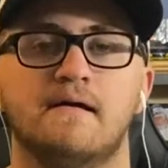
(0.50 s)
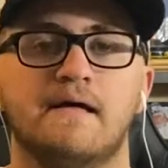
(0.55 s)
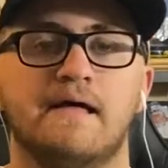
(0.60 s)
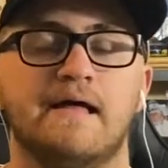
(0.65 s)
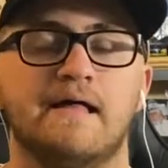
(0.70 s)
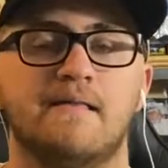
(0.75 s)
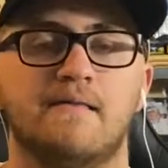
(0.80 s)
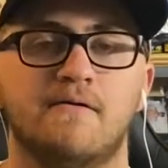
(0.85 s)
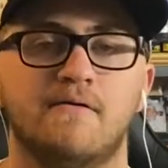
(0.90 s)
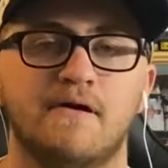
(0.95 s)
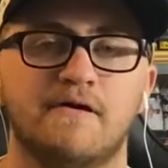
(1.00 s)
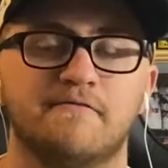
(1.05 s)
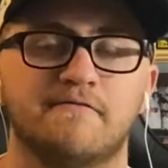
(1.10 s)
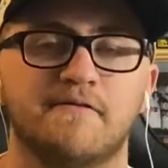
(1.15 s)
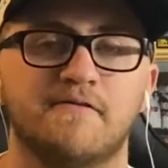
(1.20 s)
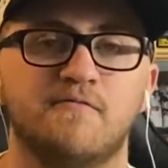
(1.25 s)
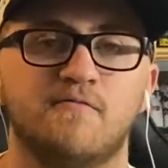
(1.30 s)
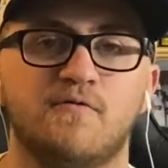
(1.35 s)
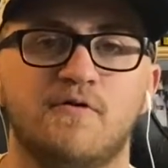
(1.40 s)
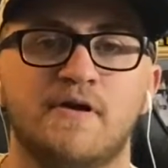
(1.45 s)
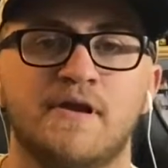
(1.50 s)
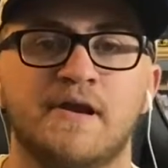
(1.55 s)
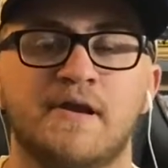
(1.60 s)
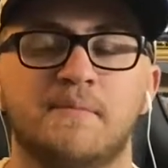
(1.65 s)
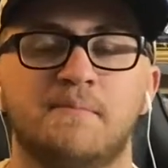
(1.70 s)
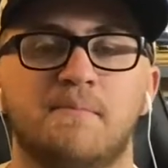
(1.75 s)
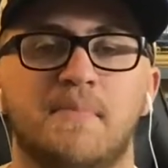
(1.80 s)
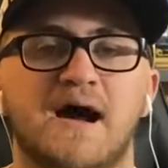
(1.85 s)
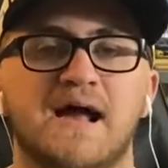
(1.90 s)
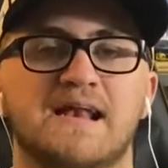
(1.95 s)
Hello everyone,
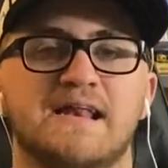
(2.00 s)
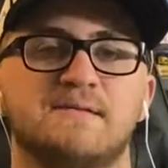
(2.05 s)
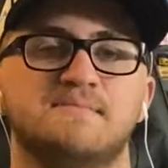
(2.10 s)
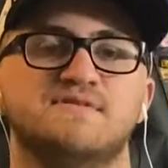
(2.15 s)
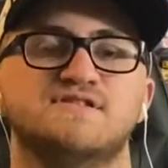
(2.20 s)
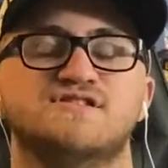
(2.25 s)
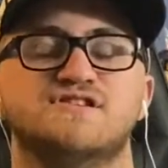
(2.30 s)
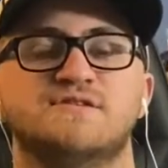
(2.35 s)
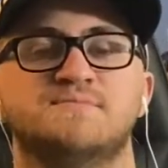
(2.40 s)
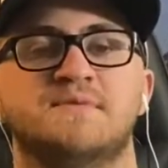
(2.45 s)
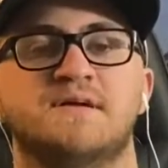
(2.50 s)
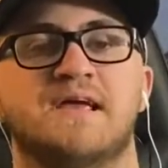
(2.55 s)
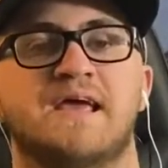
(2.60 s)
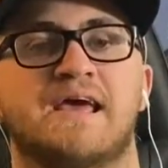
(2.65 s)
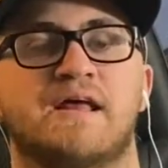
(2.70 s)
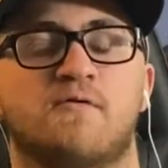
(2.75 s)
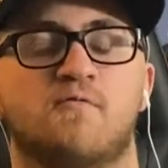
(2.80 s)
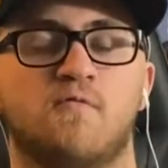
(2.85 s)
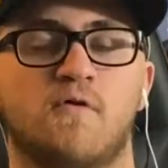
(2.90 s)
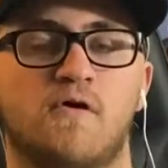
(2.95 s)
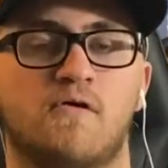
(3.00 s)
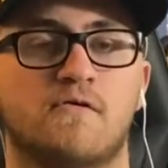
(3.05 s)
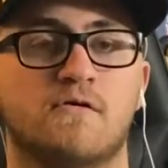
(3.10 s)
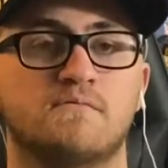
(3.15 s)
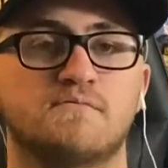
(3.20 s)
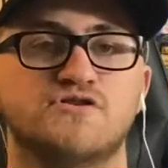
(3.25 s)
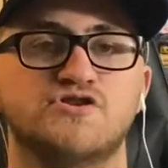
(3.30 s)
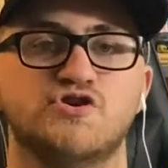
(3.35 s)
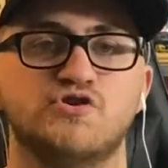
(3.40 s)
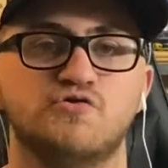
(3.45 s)
my name is Jimmy and
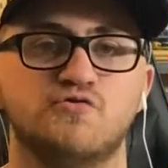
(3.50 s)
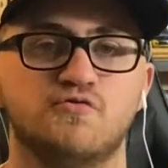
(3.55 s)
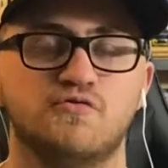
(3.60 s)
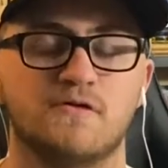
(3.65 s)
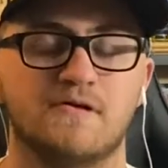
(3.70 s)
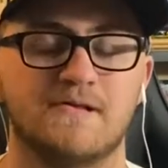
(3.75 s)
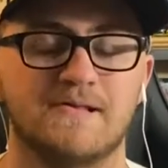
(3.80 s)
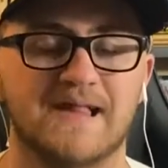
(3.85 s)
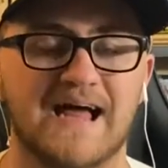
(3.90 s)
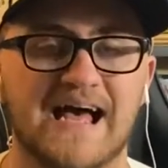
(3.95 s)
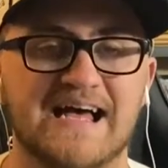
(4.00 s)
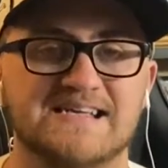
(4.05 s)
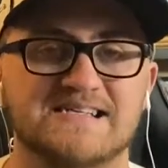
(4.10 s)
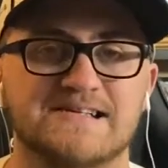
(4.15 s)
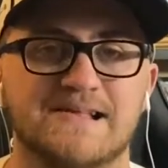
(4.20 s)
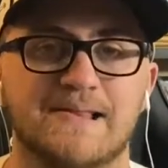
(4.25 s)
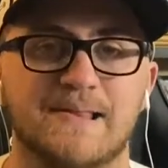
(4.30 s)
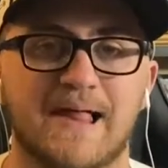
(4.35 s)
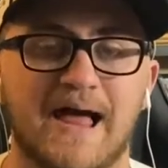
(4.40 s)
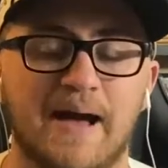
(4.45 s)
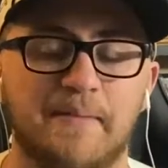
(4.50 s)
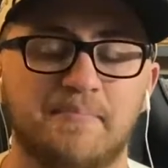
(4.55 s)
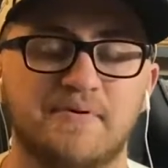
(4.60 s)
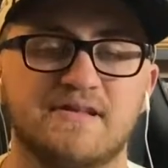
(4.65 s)
welcome to the last lap.